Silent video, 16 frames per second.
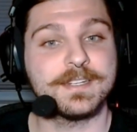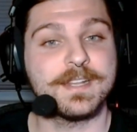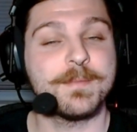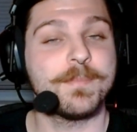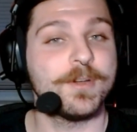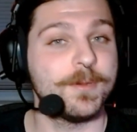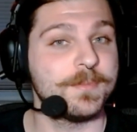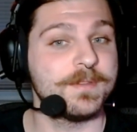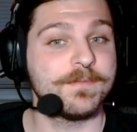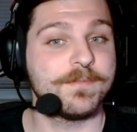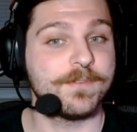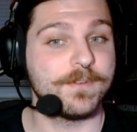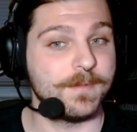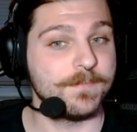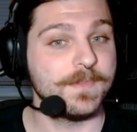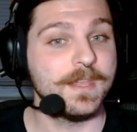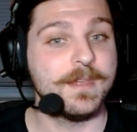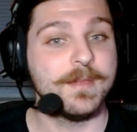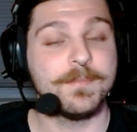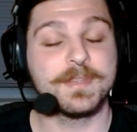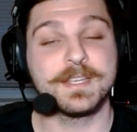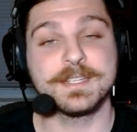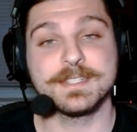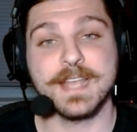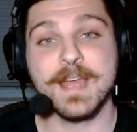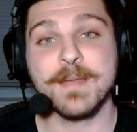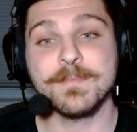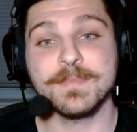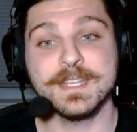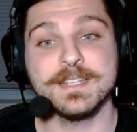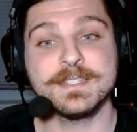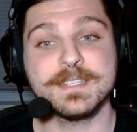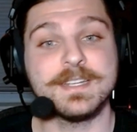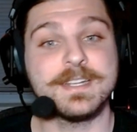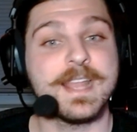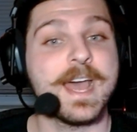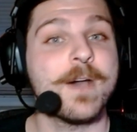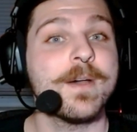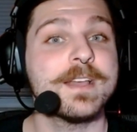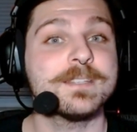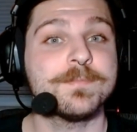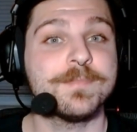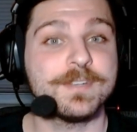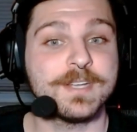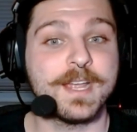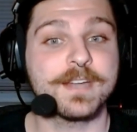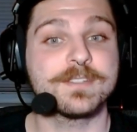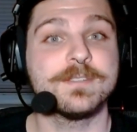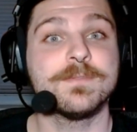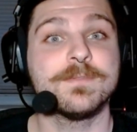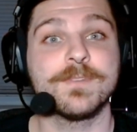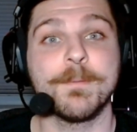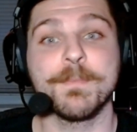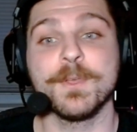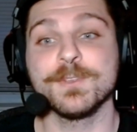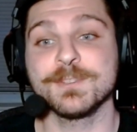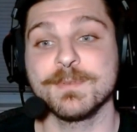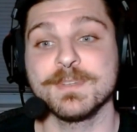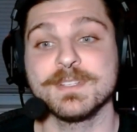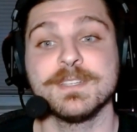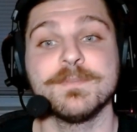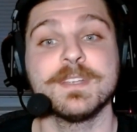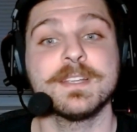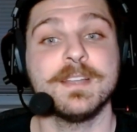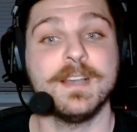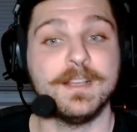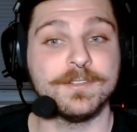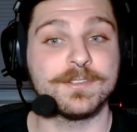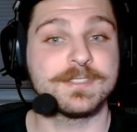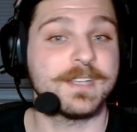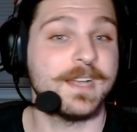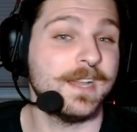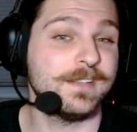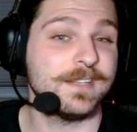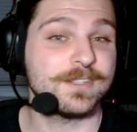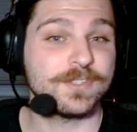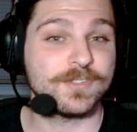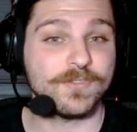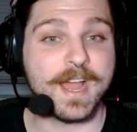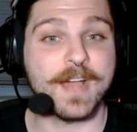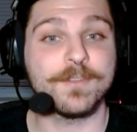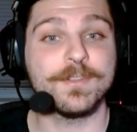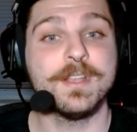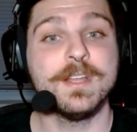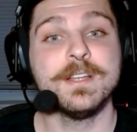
permanent from, because that means it now has protection from those specific colors, kind of like Shroud.